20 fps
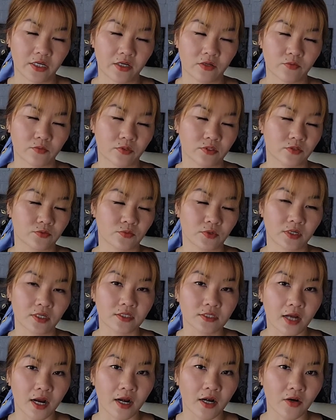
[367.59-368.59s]
It was really
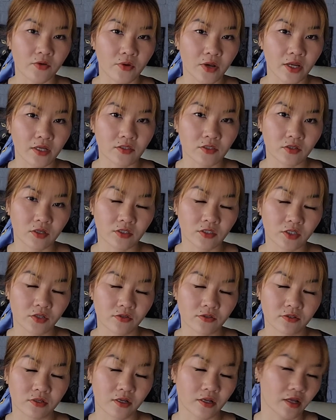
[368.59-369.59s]
tiring to
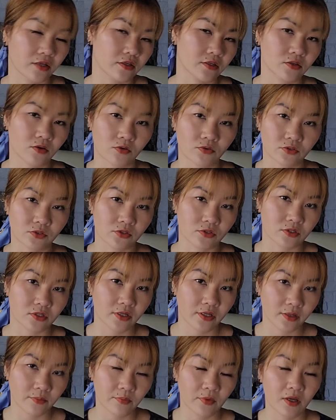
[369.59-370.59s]
continue studying. I just go to
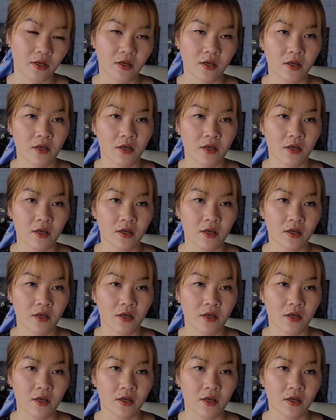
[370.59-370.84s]
sleep.